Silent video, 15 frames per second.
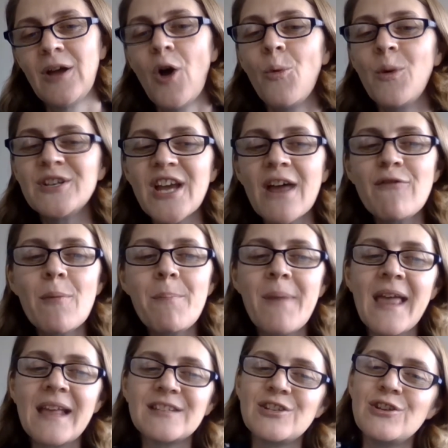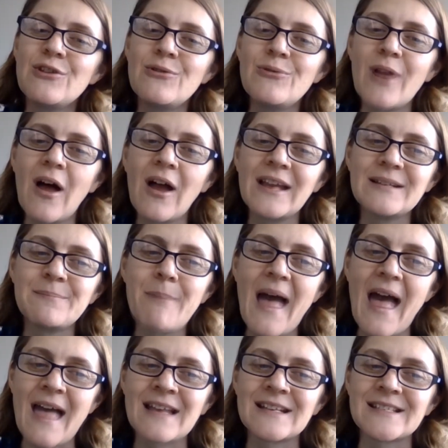Whichever bit you like
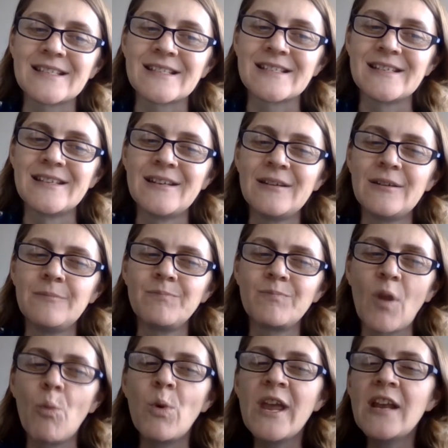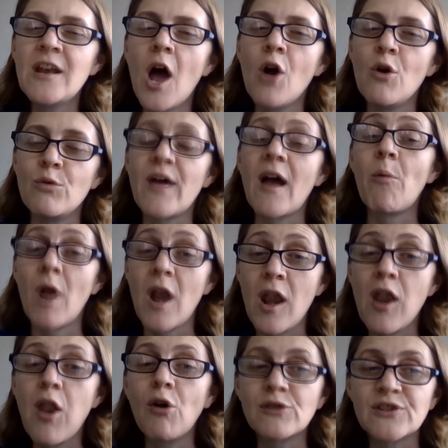best, we know there were
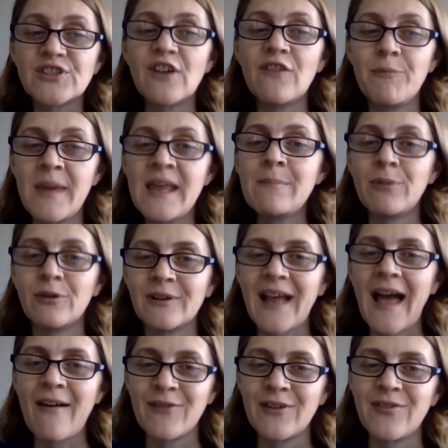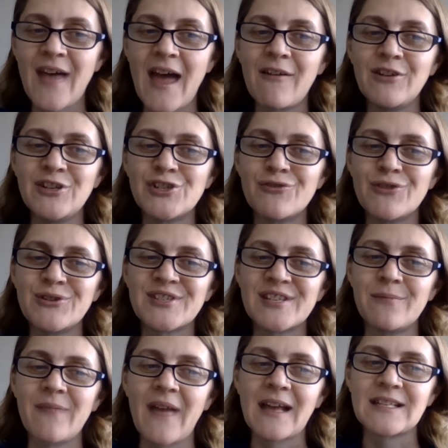lots of people gathered there in
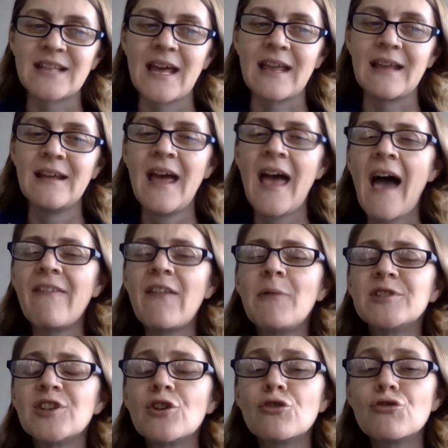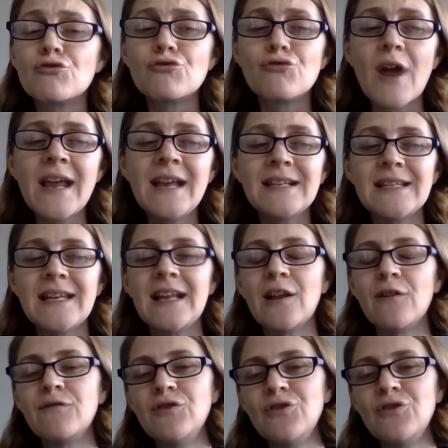Jerusalem that day, and there was a great deal of